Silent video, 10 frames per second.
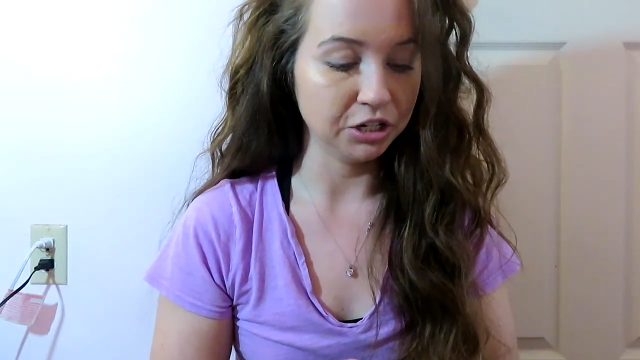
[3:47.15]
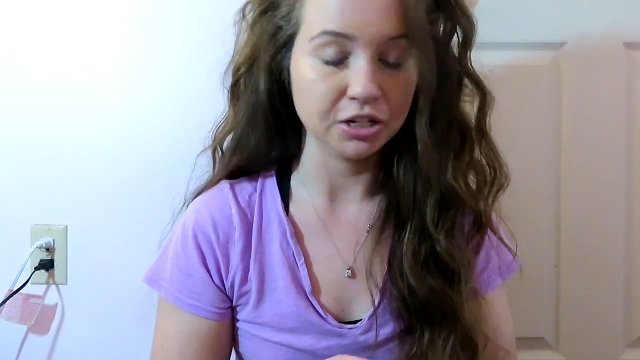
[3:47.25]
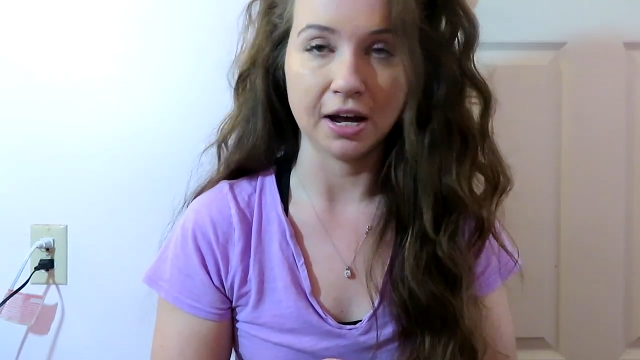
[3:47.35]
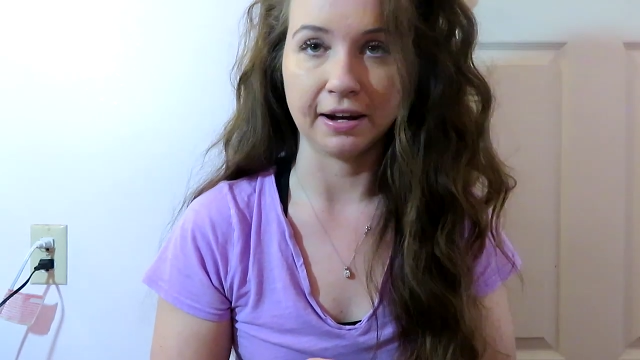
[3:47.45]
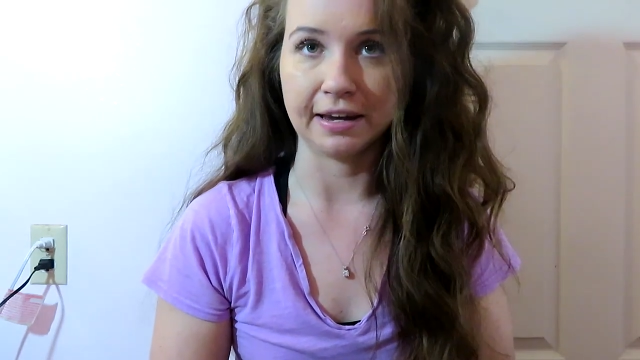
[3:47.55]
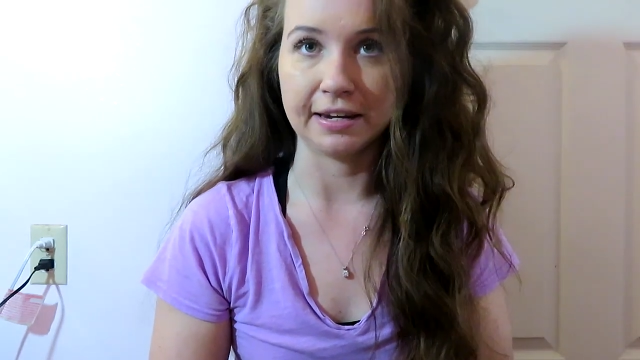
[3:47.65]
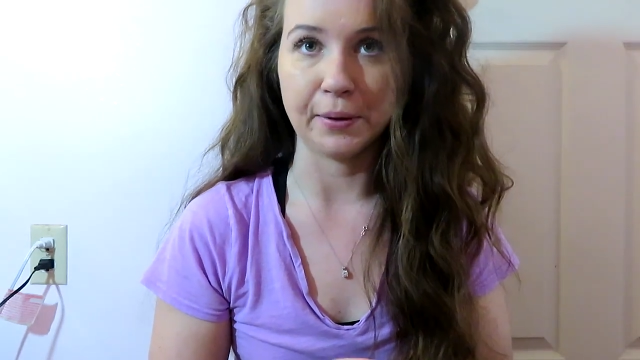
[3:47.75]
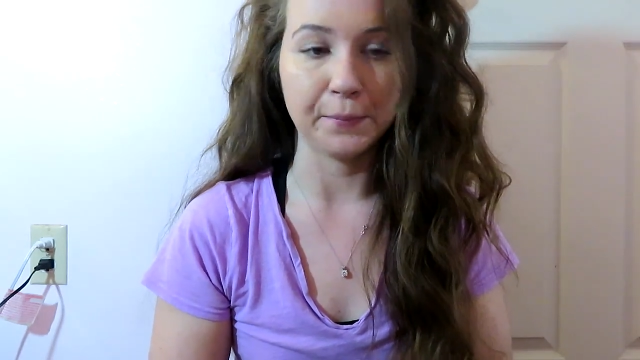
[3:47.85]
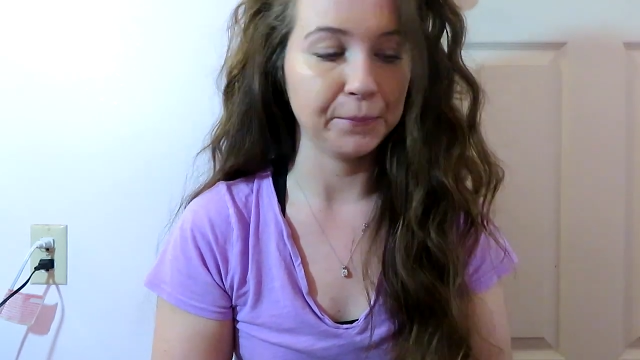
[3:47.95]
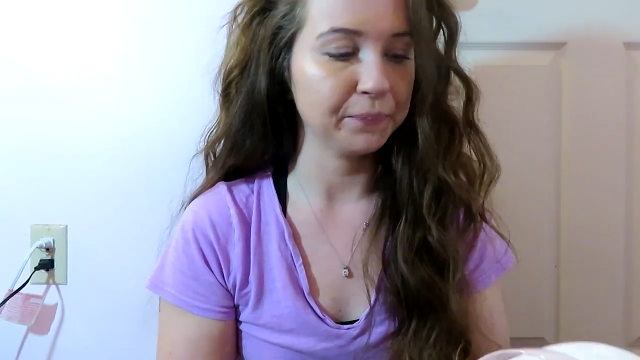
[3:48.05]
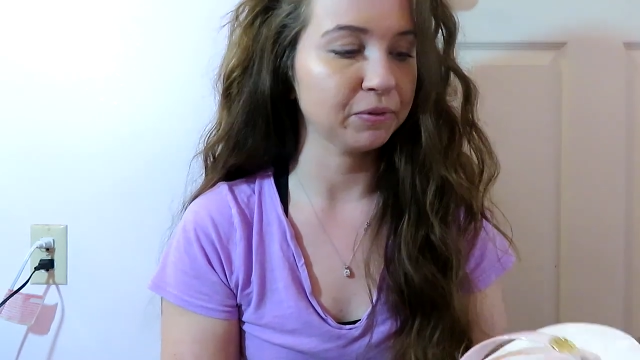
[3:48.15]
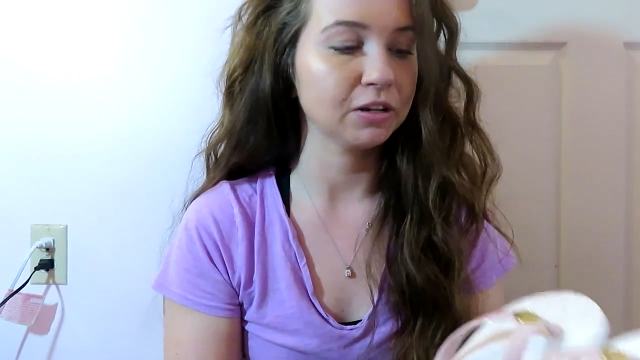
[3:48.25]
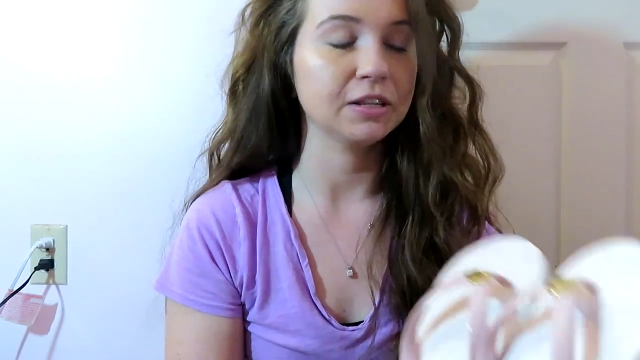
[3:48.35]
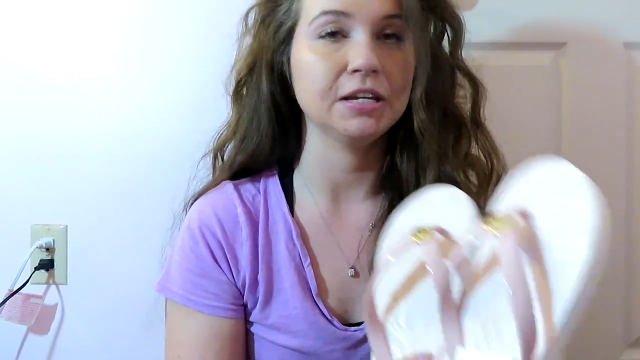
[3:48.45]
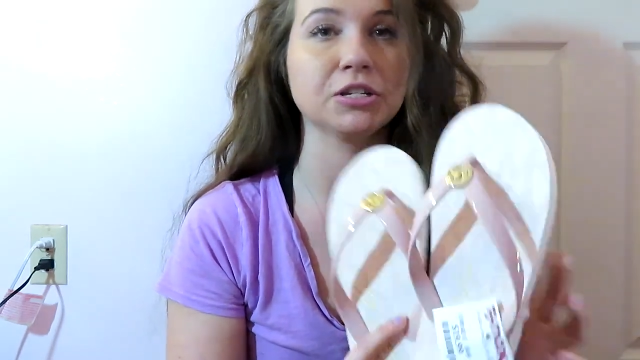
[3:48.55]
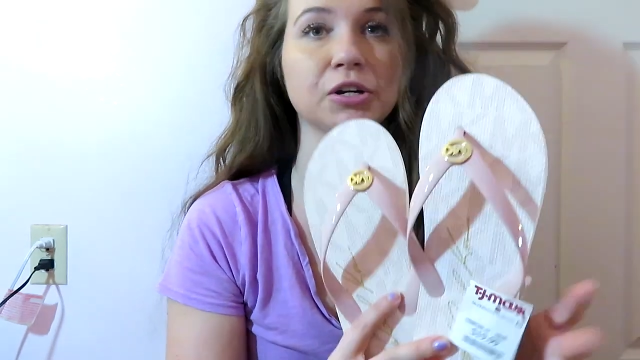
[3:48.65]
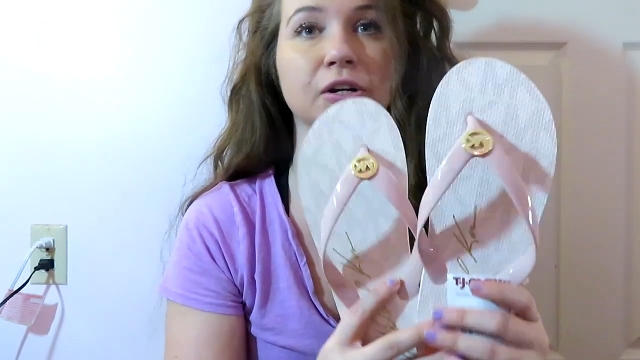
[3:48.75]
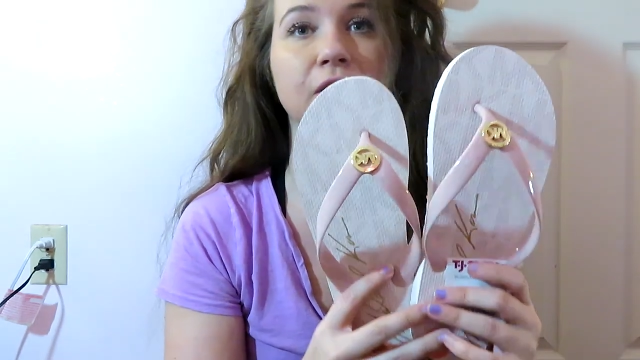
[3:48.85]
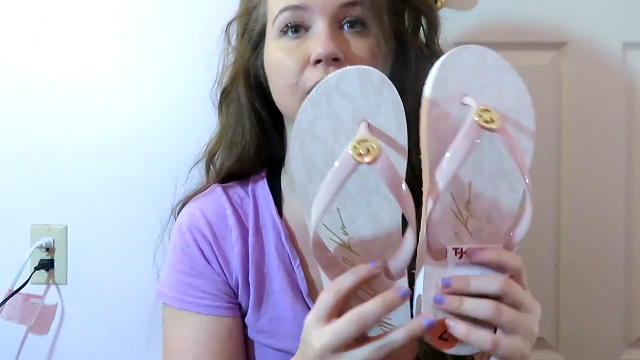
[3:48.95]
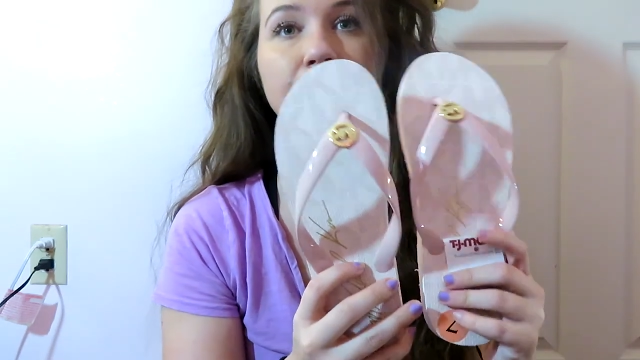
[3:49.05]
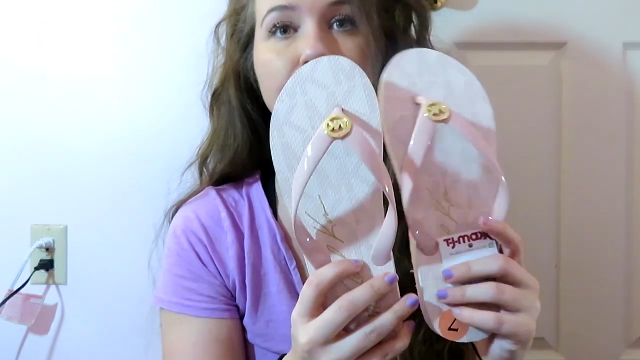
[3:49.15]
I just had to get them. These are